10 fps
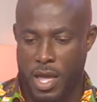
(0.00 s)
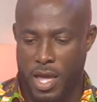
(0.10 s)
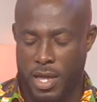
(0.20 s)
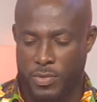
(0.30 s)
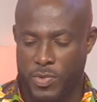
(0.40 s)

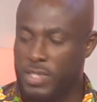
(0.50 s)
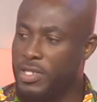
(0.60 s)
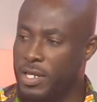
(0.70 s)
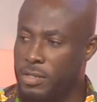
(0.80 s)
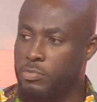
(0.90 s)
And we
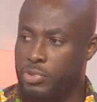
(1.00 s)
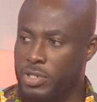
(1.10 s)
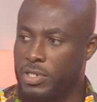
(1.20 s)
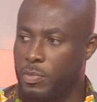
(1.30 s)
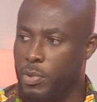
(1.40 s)
said, in
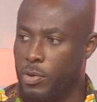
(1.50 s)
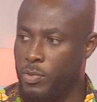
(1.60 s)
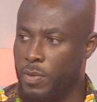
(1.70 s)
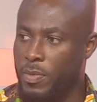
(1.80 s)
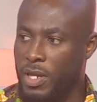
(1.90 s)
principle,
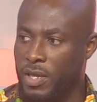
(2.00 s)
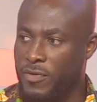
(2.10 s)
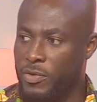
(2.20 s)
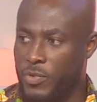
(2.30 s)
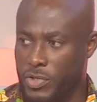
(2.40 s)
we
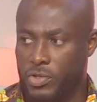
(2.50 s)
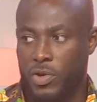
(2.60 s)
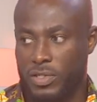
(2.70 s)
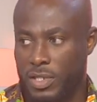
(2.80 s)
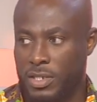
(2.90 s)
believe in
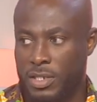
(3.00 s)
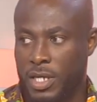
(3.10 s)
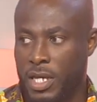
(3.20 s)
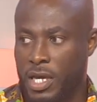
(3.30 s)
resourcing